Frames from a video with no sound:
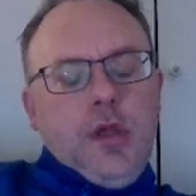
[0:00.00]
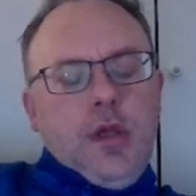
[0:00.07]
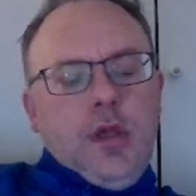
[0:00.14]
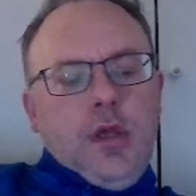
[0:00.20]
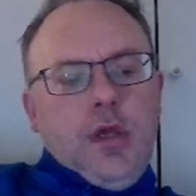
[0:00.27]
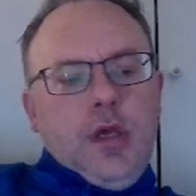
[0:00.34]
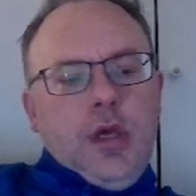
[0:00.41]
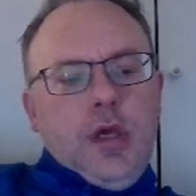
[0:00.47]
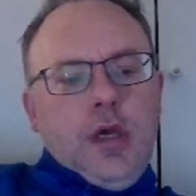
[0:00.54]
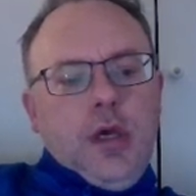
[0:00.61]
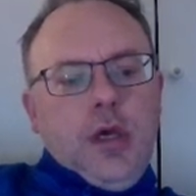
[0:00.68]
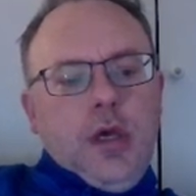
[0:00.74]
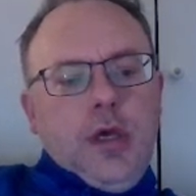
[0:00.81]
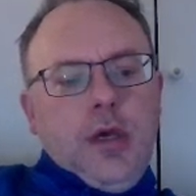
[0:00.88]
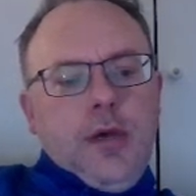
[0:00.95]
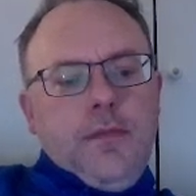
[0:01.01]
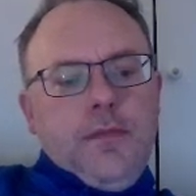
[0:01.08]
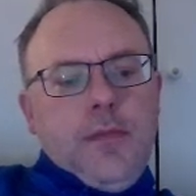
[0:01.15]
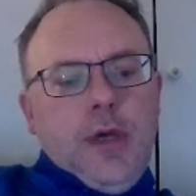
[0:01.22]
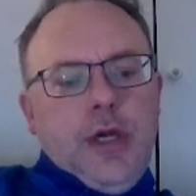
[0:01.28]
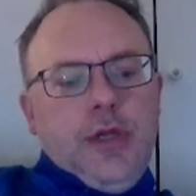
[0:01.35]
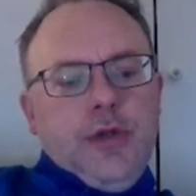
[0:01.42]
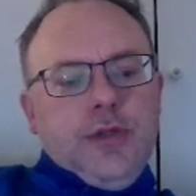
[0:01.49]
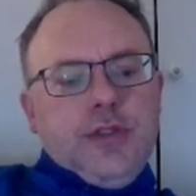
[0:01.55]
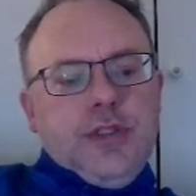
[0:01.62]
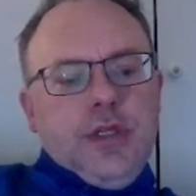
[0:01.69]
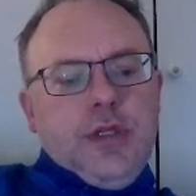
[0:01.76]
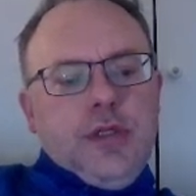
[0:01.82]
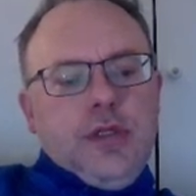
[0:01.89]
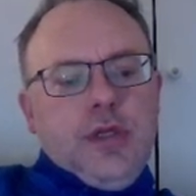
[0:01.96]
I looked
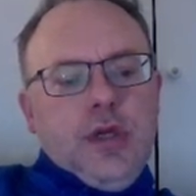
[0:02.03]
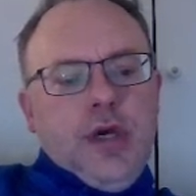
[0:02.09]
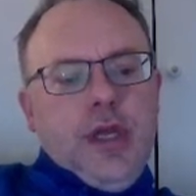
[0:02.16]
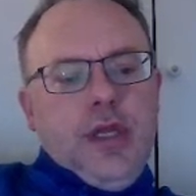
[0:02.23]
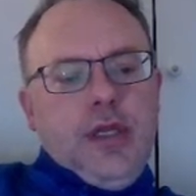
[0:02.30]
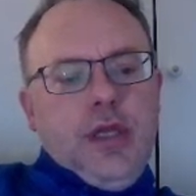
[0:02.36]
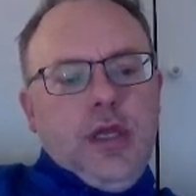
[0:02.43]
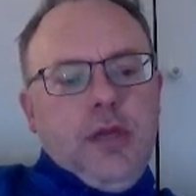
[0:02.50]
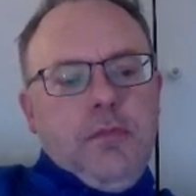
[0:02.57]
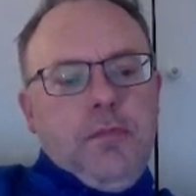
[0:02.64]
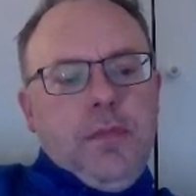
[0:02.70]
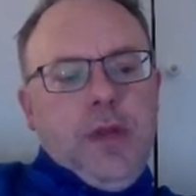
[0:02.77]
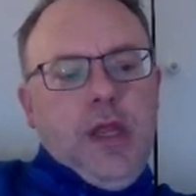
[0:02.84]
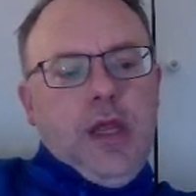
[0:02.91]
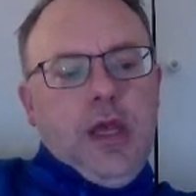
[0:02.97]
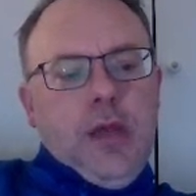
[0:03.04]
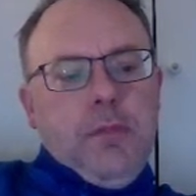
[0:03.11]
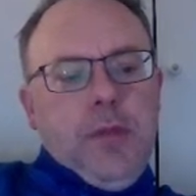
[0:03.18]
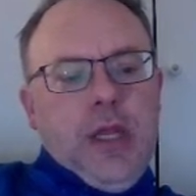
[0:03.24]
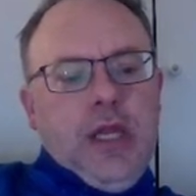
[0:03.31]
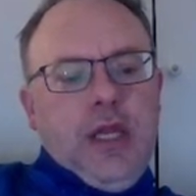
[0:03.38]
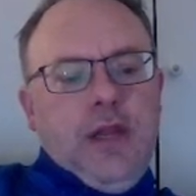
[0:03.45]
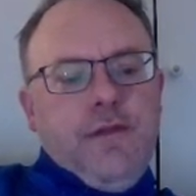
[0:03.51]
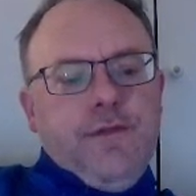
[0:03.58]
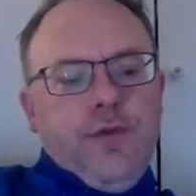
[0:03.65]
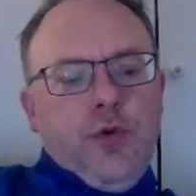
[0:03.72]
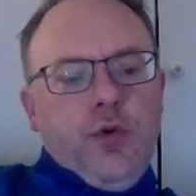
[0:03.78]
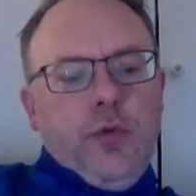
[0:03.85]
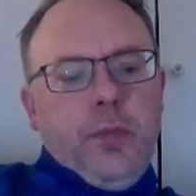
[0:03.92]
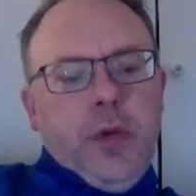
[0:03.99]
at knight
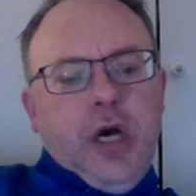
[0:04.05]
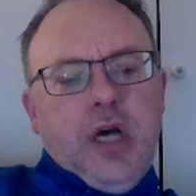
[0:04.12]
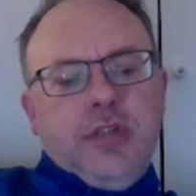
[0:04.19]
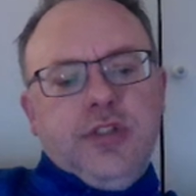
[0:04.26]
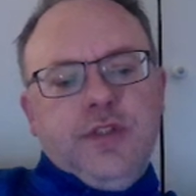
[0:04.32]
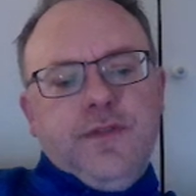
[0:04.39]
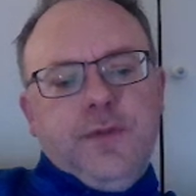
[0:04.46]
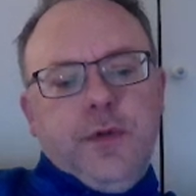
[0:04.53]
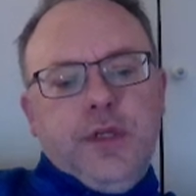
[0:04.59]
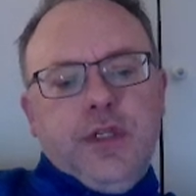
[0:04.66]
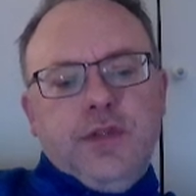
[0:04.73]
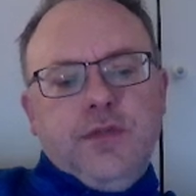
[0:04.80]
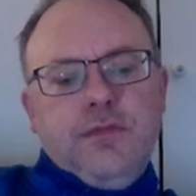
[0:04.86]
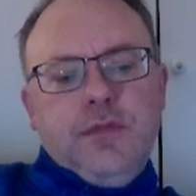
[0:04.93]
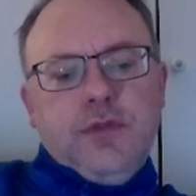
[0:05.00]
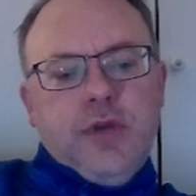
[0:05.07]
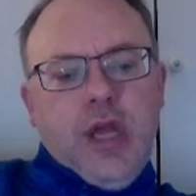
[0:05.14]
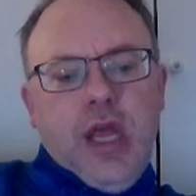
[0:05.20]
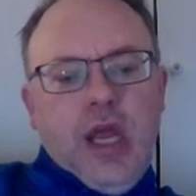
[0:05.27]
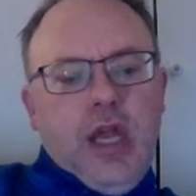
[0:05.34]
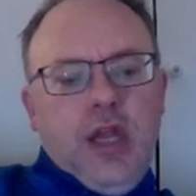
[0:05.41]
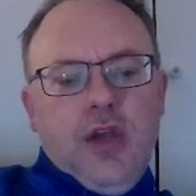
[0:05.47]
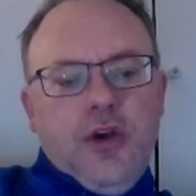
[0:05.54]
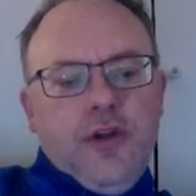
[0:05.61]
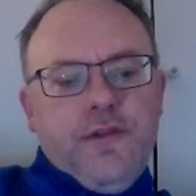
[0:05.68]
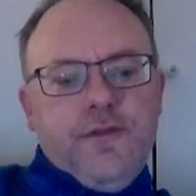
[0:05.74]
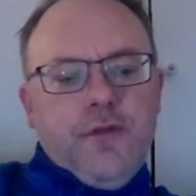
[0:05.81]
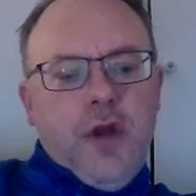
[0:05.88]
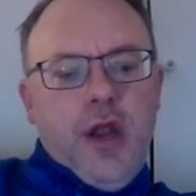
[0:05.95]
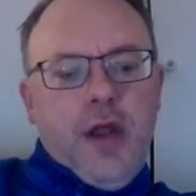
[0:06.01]
bd4, but I just thought it doesn't create any kind of
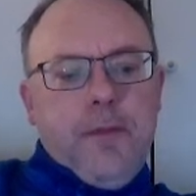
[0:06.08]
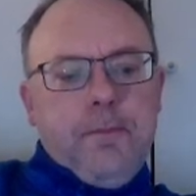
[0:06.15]
threat.